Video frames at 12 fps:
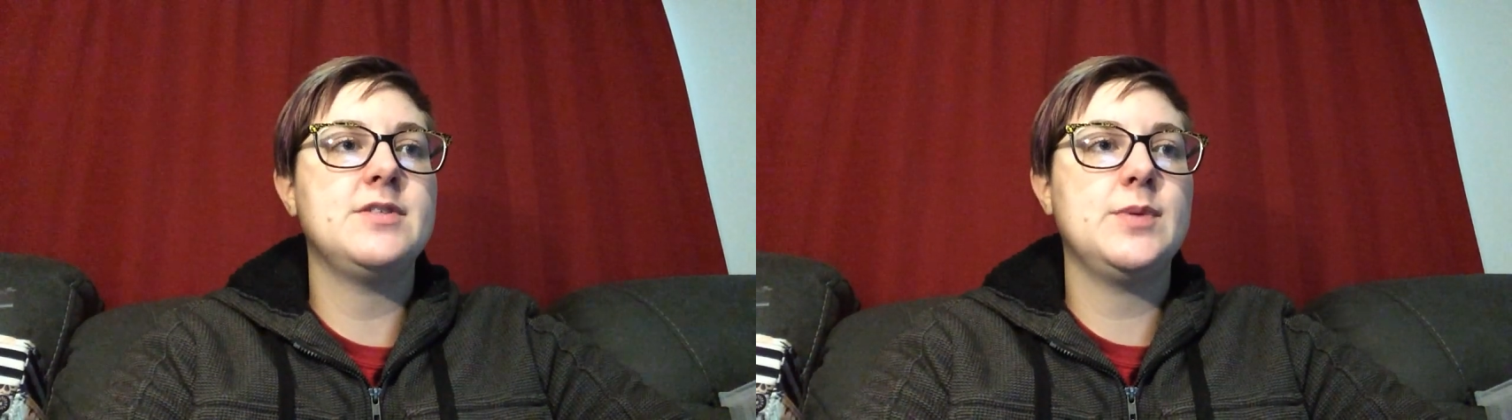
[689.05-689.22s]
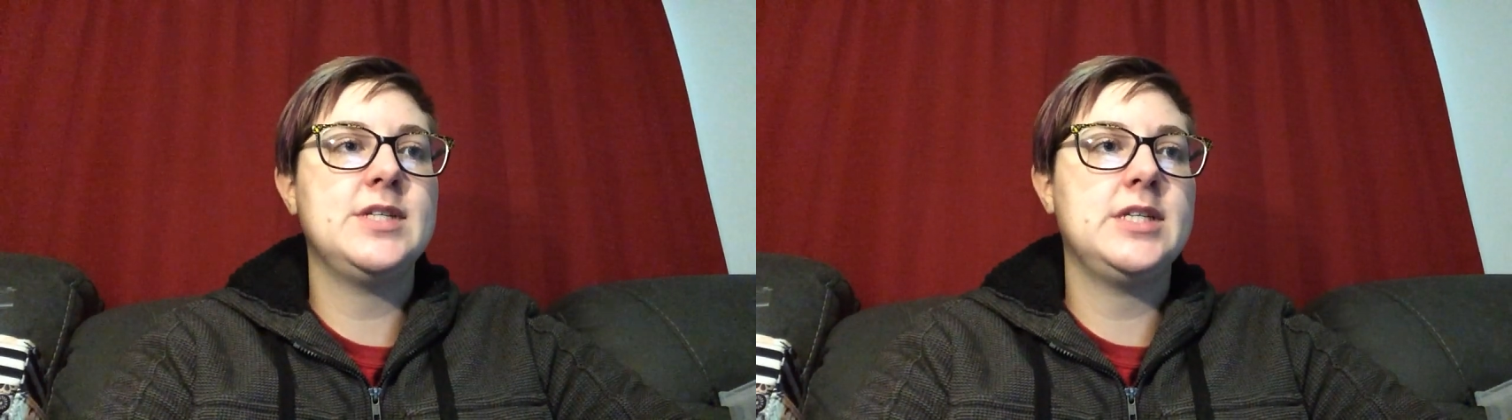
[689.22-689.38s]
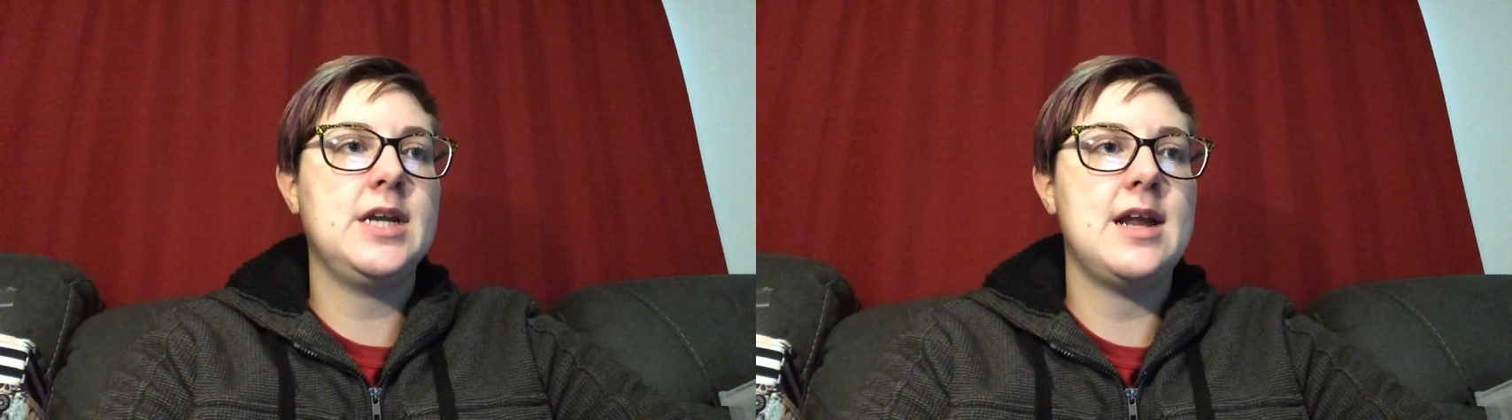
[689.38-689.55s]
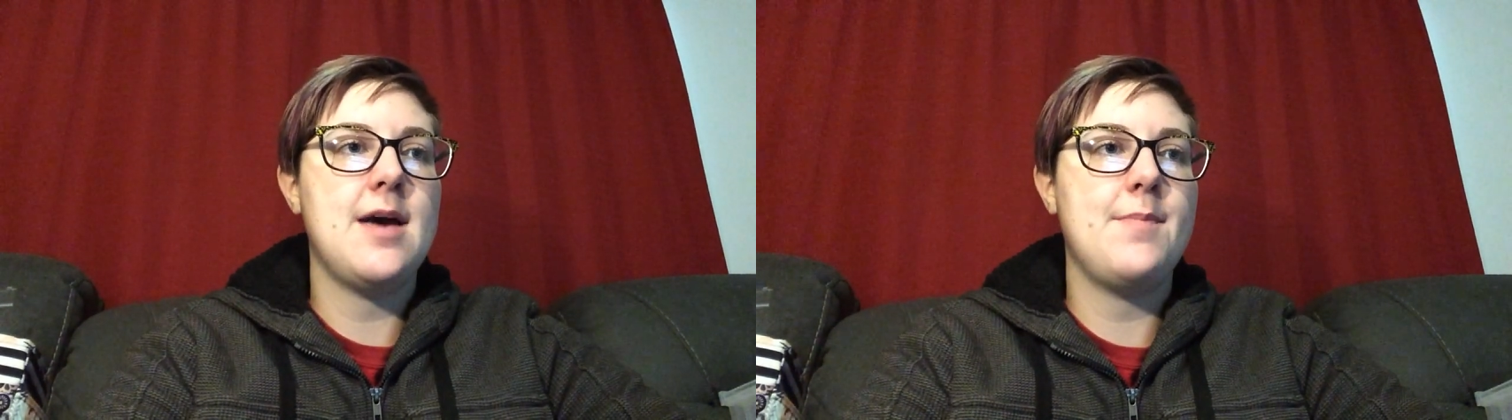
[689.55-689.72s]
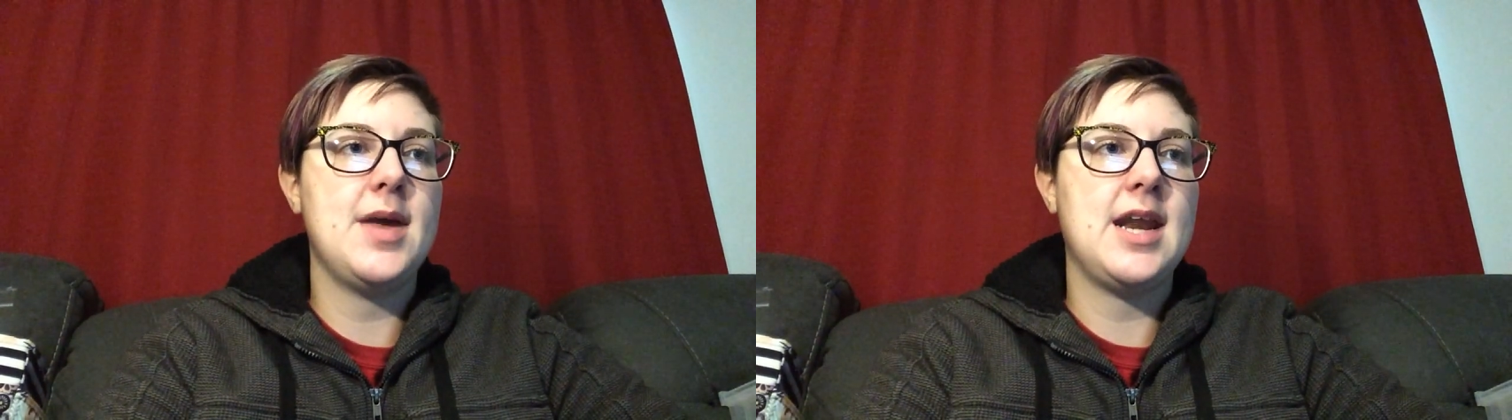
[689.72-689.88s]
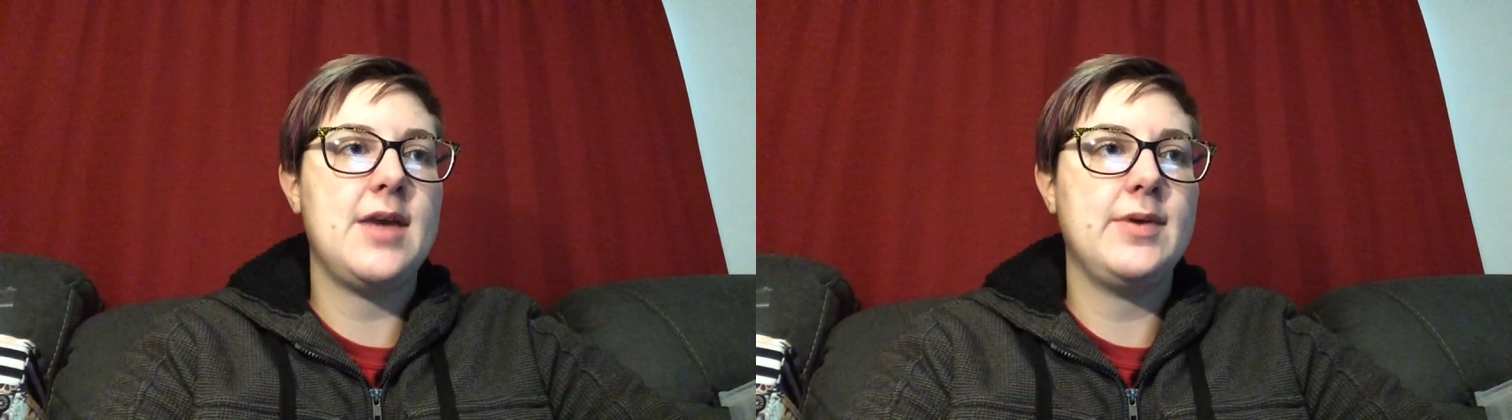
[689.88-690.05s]
switched it up
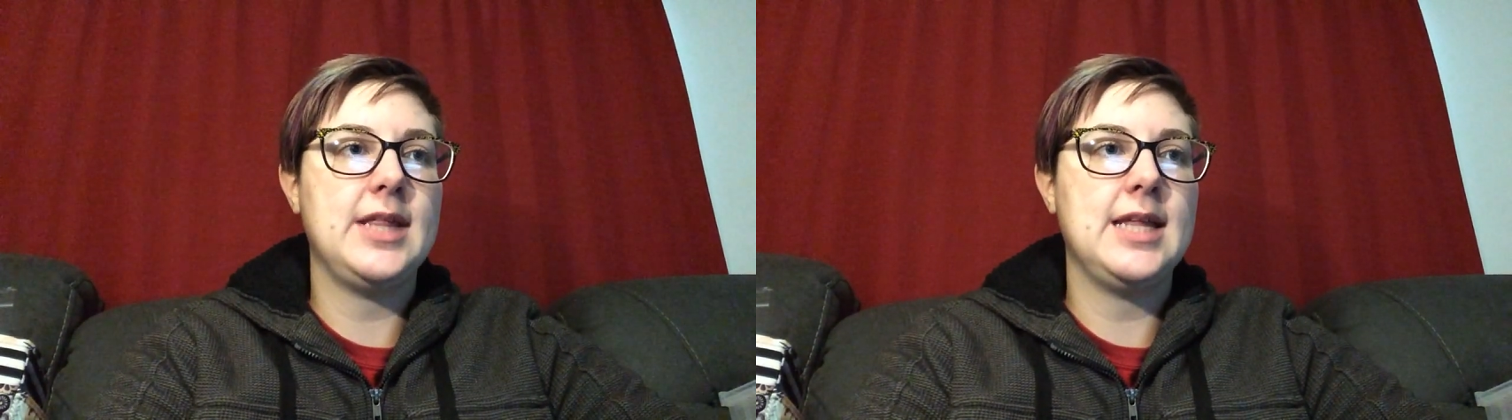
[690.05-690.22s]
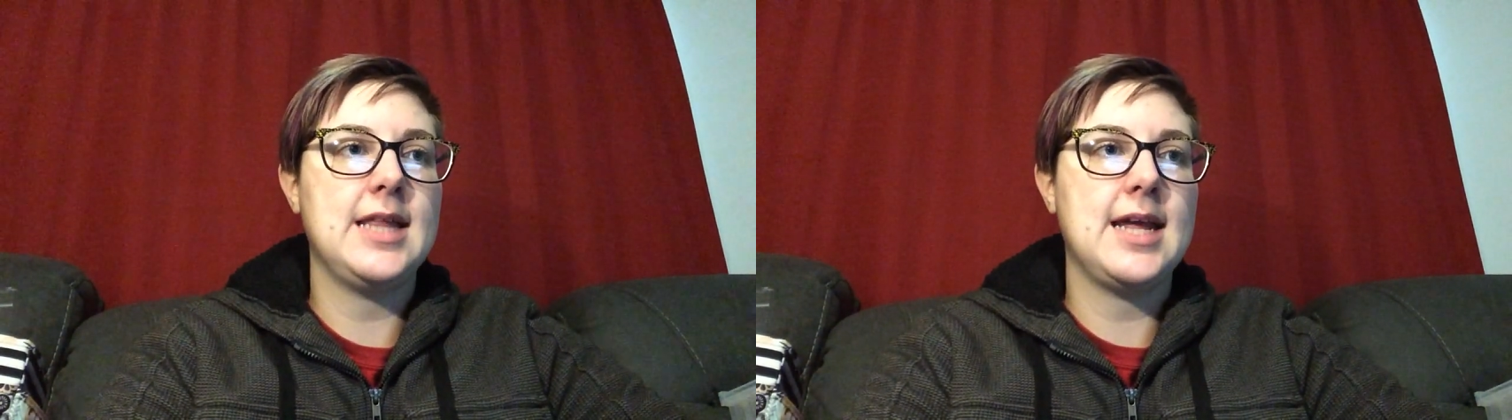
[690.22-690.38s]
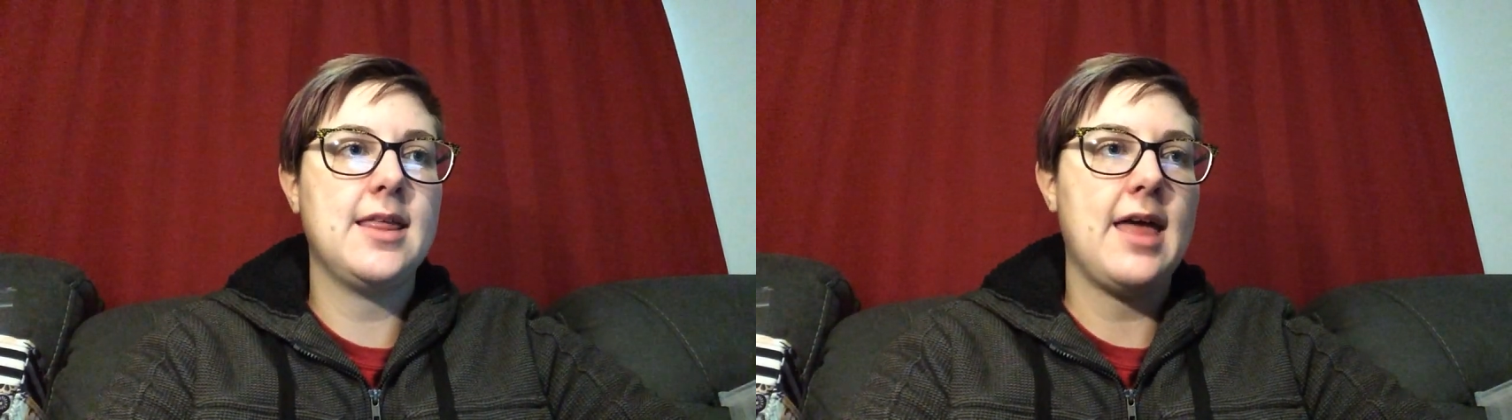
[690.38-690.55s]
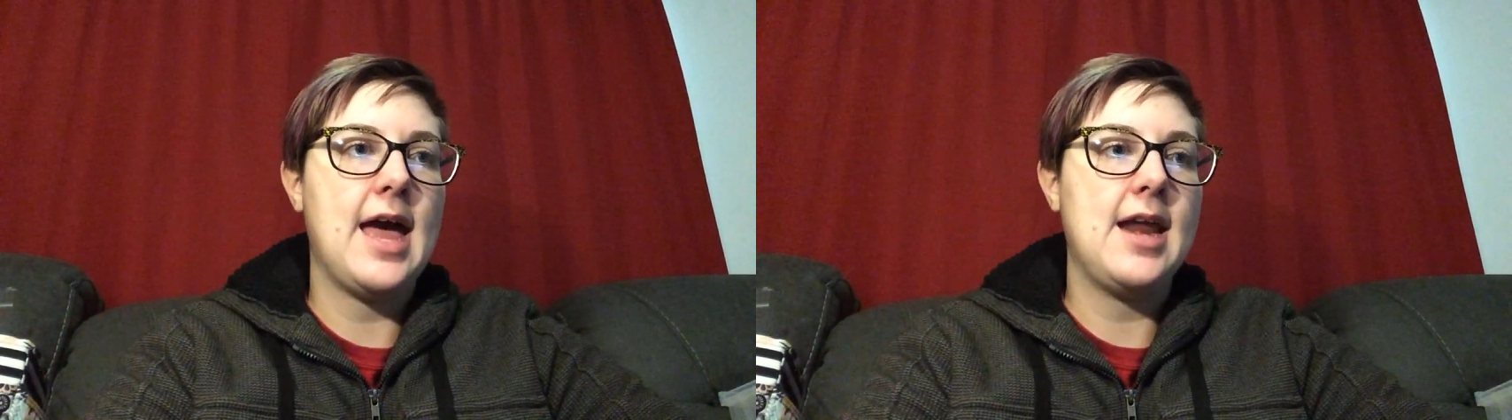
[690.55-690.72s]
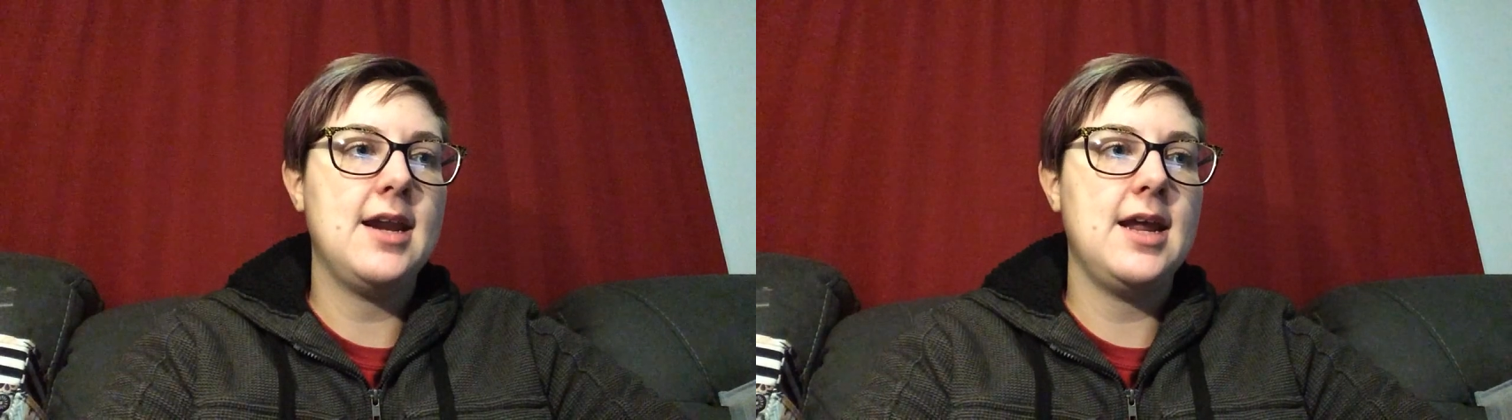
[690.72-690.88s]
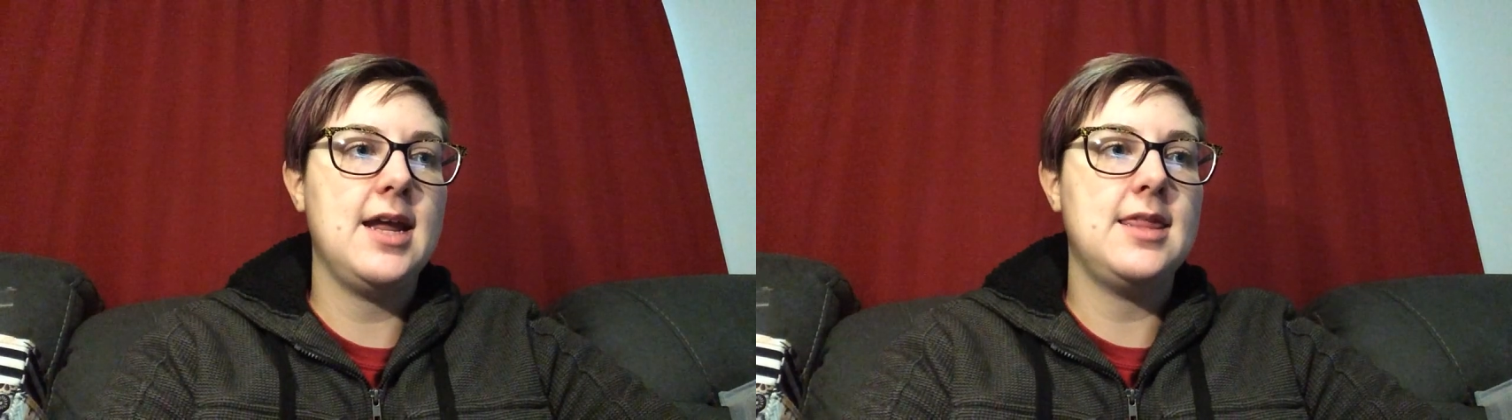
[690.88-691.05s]
and I really like that.